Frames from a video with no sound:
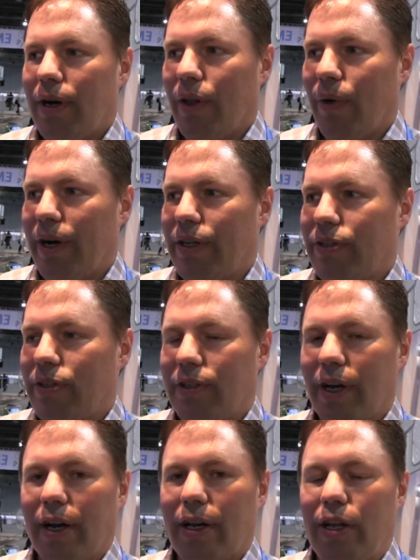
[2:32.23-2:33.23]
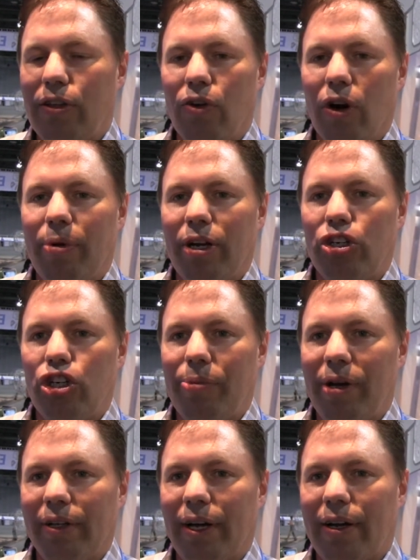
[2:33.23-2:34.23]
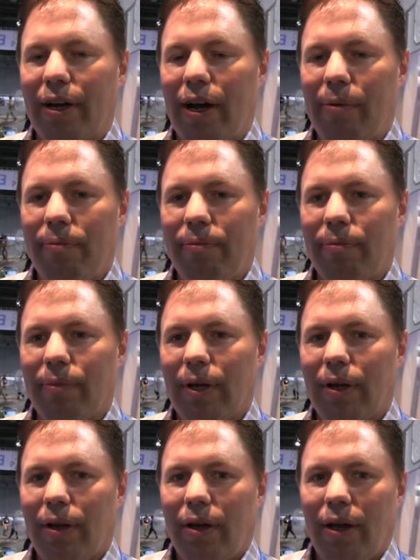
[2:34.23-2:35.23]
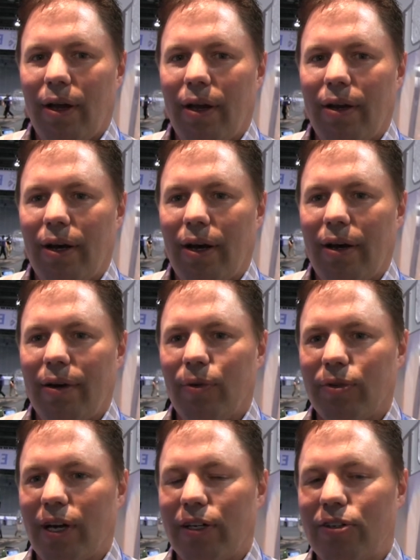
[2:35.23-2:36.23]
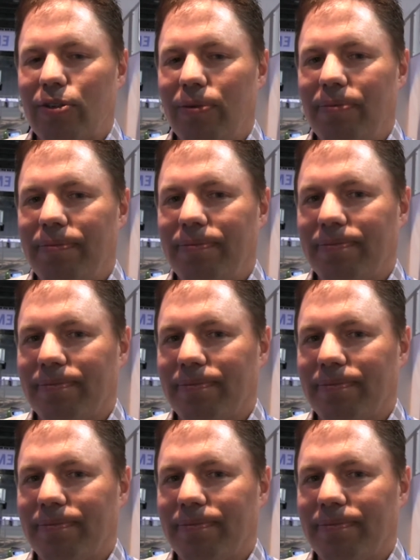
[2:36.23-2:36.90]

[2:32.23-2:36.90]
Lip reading: Otherwise, it's keithnorbie@gmail.com. And talk to you soon.